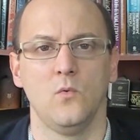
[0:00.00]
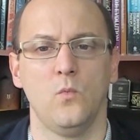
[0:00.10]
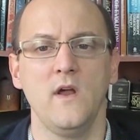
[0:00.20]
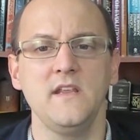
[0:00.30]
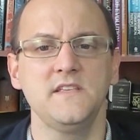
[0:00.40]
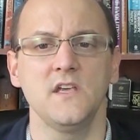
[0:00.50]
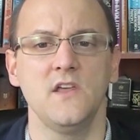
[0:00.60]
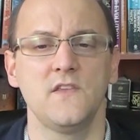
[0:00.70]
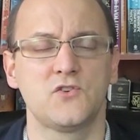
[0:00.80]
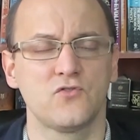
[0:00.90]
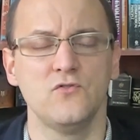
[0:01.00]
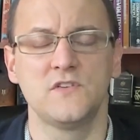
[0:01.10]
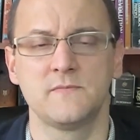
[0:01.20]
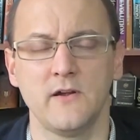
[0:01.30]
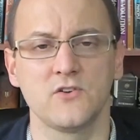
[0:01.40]
What is the true
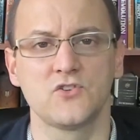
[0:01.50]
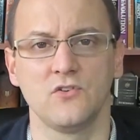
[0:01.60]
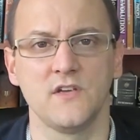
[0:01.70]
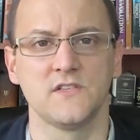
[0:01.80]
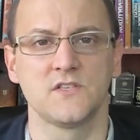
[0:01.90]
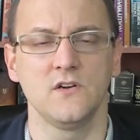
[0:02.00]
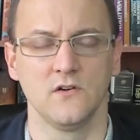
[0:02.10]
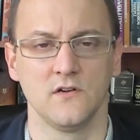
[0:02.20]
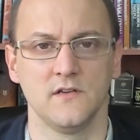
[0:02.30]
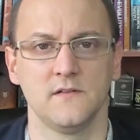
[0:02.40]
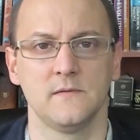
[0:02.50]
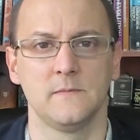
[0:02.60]
spiritual concern?